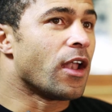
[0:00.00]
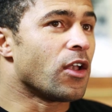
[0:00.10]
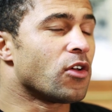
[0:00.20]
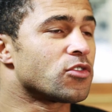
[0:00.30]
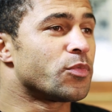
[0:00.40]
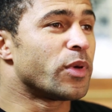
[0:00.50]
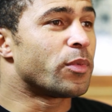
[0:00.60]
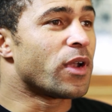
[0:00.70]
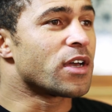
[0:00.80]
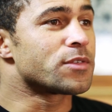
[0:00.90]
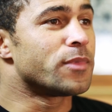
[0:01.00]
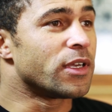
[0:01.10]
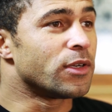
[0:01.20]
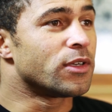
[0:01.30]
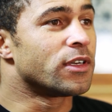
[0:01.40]
Lots of people ask
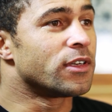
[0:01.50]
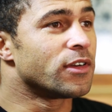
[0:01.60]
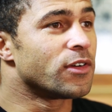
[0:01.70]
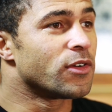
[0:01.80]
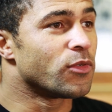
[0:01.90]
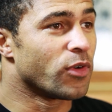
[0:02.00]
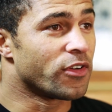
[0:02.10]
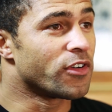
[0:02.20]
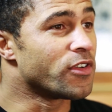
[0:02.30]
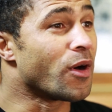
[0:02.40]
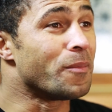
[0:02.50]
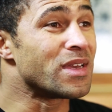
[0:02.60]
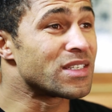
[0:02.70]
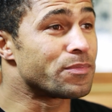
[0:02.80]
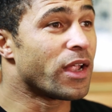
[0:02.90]
me whether or not I
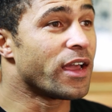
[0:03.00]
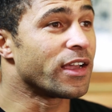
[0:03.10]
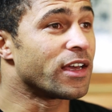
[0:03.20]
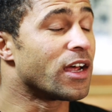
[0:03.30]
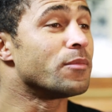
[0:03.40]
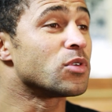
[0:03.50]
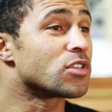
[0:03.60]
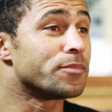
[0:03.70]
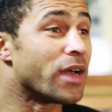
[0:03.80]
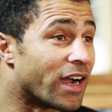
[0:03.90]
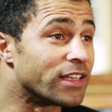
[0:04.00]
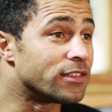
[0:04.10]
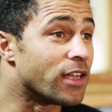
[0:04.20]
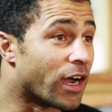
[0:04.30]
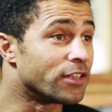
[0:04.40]
miss playing, and I must admit I